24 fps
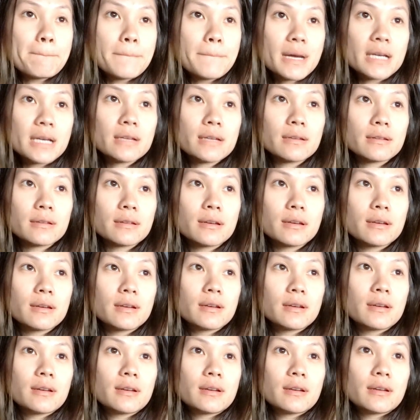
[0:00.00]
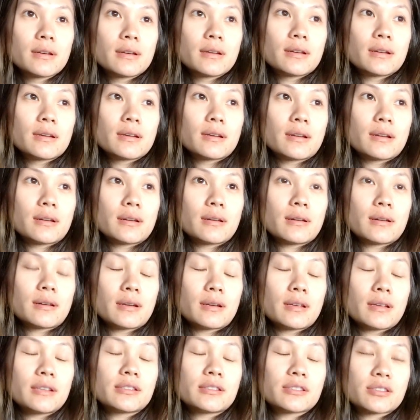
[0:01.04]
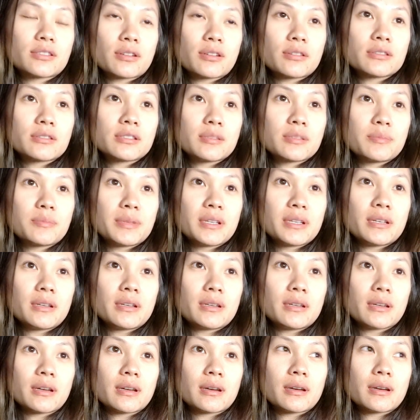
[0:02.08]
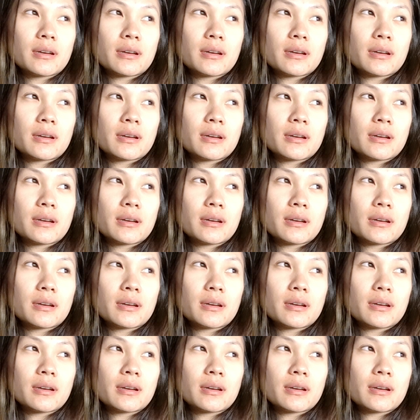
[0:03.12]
but it's starting to be